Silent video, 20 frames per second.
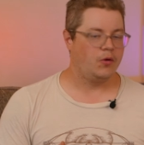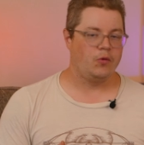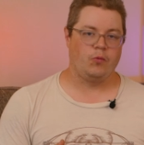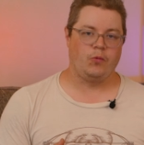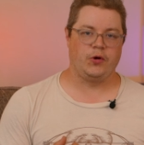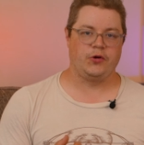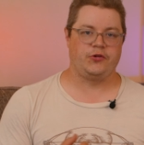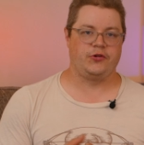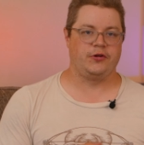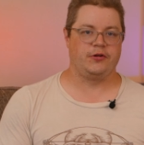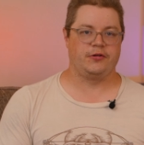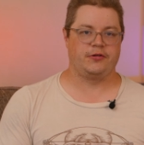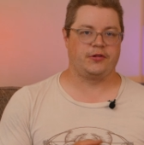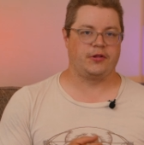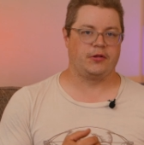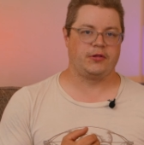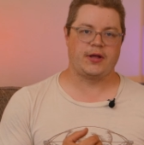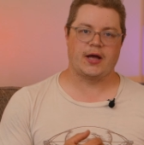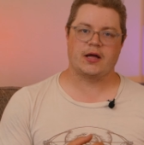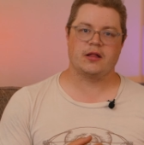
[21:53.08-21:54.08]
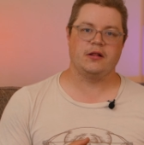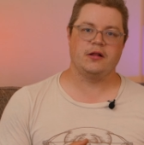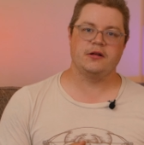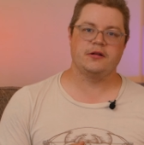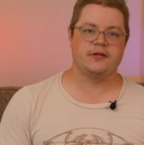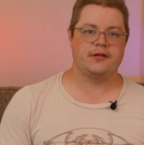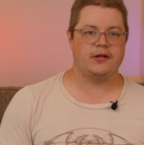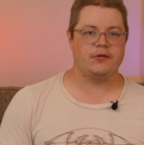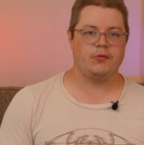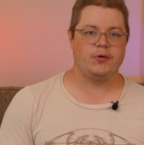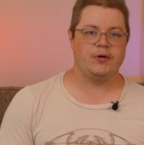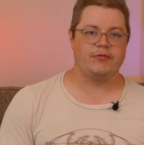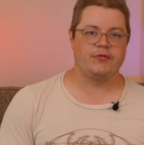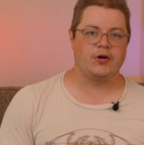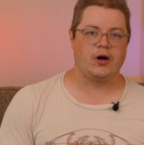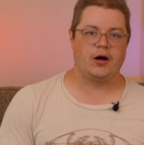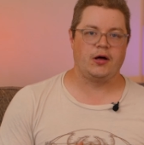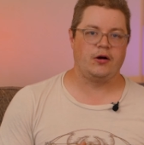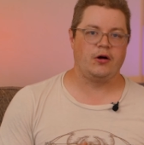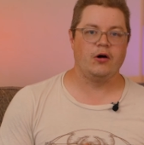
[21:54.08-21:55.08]
which is the deck list that we've
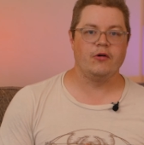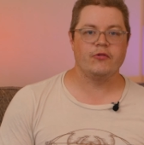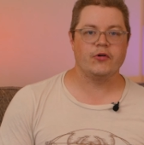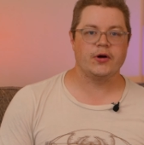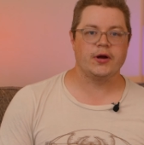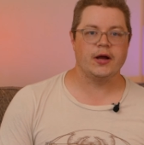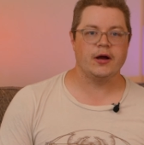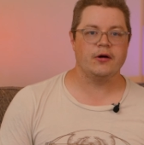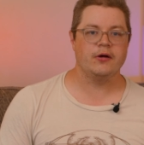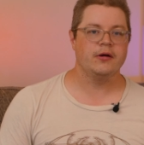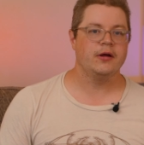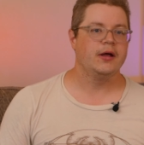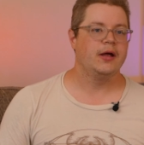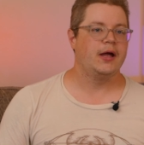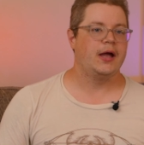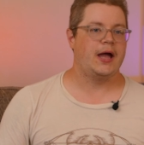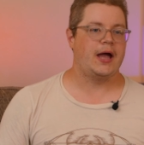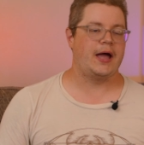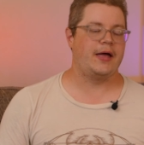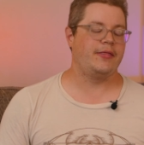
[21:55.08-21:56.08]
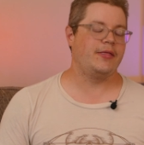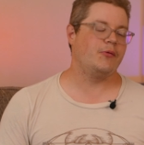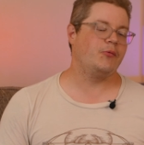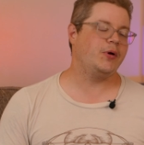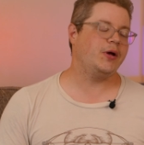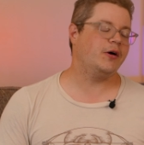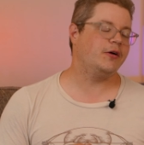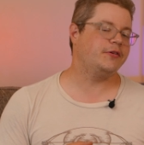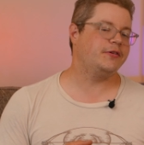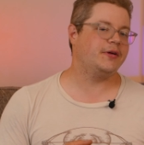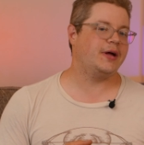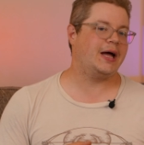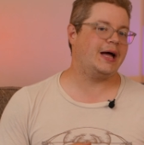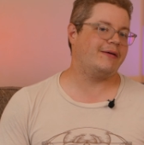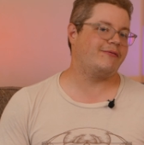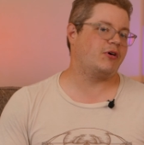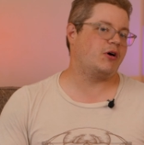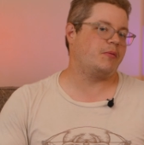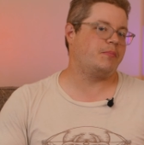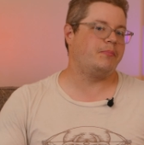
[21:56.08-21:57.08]
gone over here. And then we also
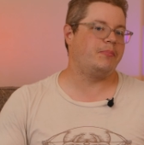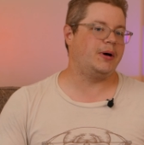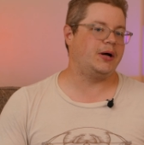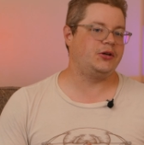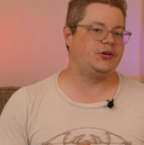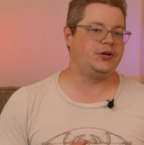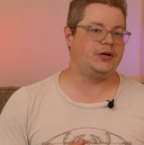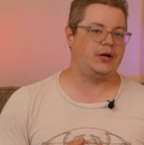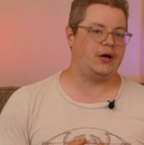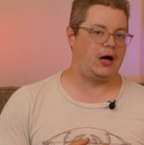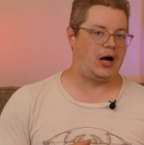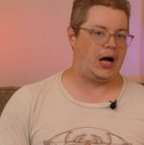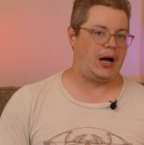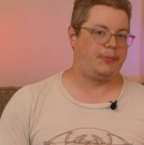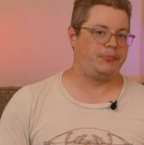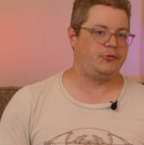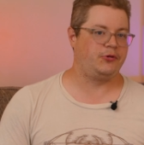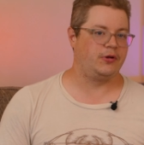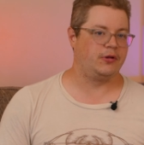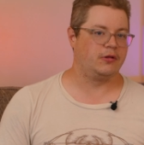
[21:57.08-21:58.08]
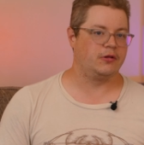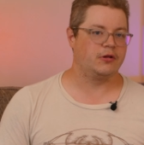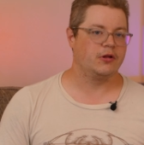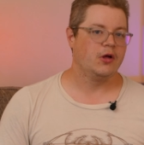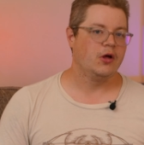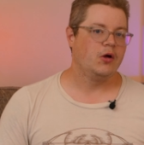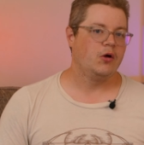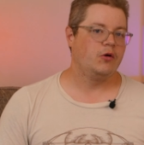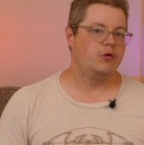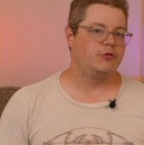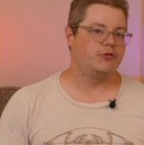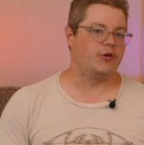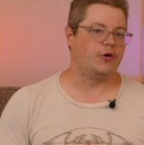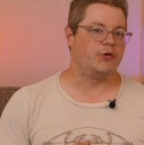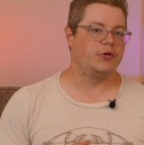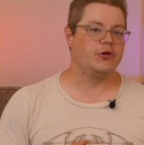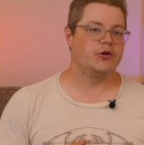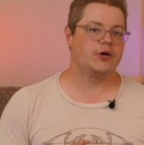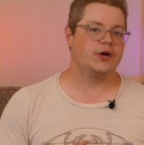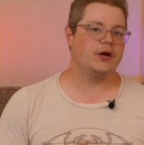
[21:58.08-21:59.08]
have our budget options. So
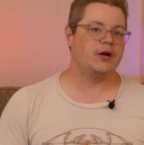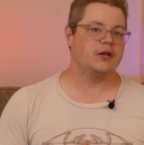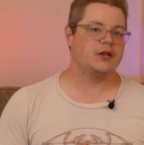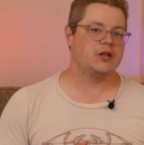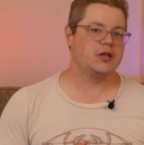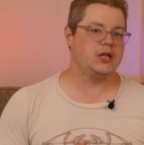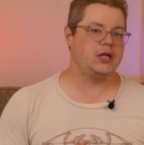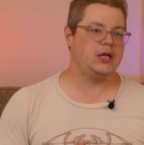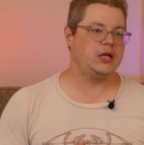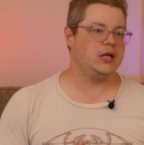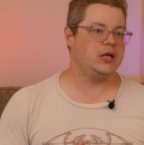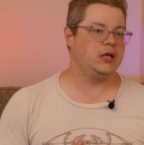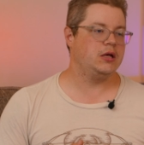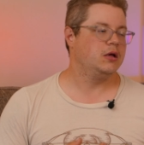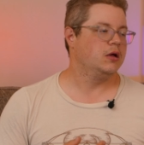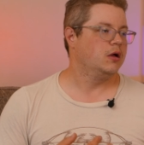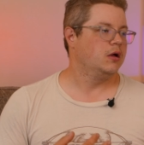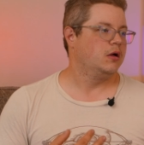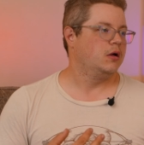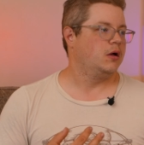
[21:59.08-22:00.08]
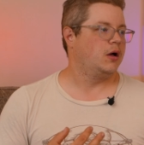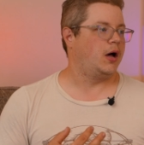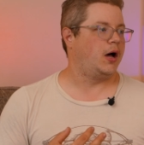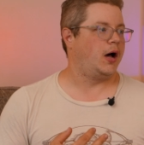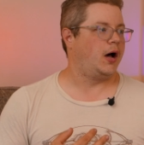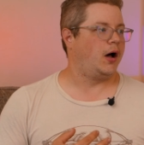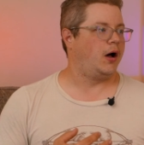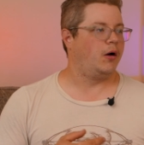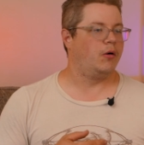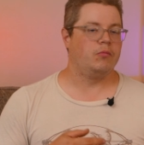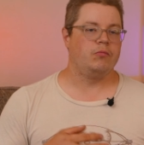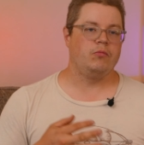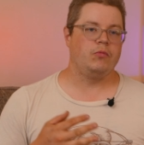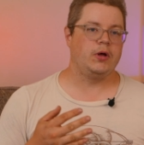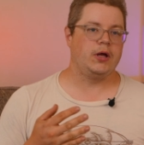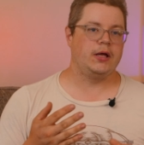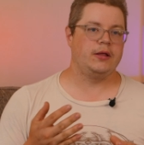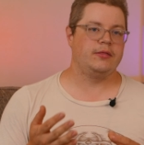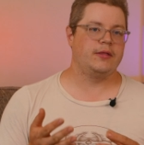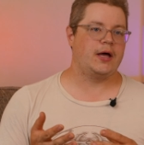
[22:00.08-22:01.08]
you're going to see
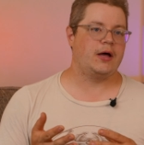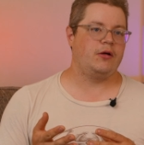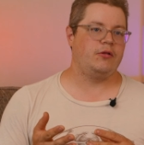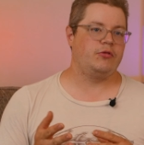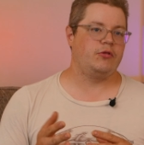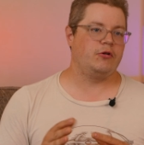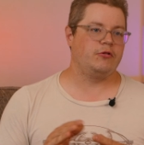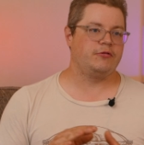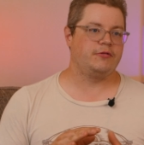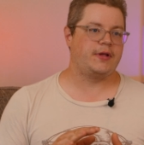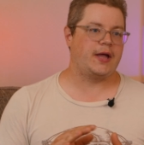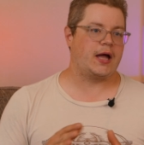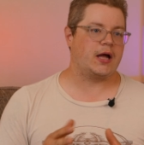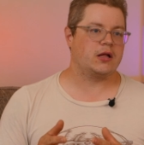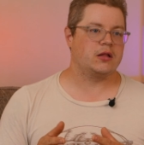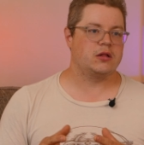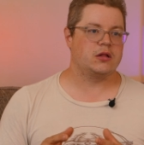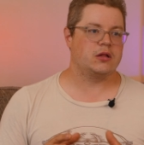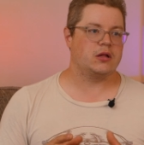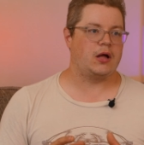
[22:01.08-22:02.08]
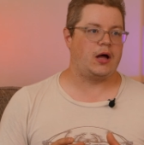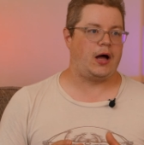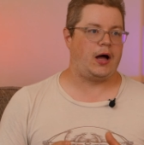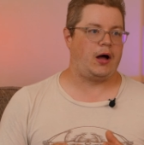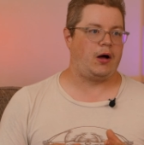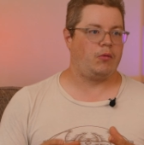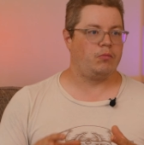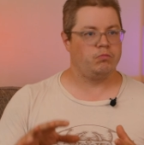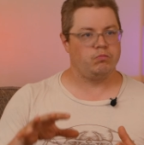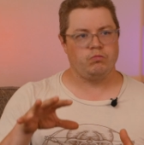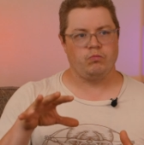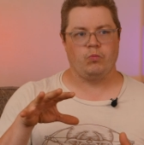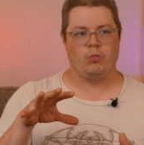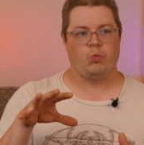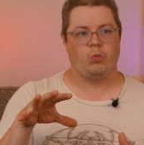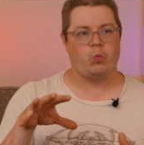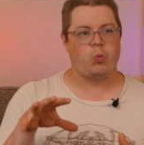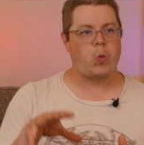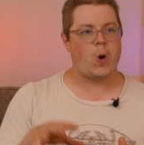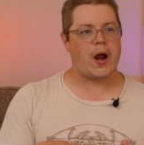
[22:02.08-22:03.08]
in those decks
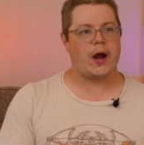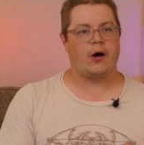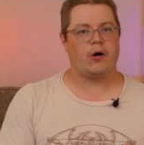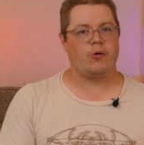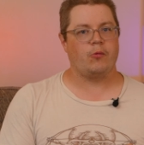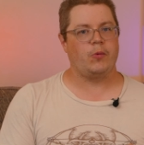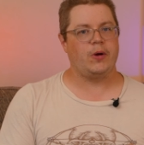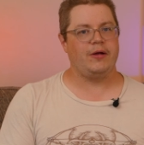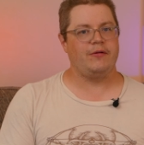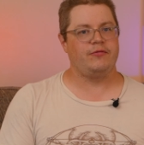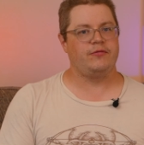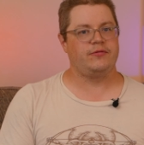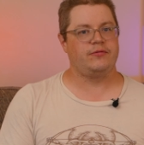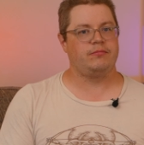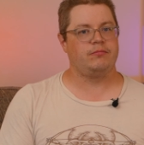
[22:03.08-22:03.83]
where we've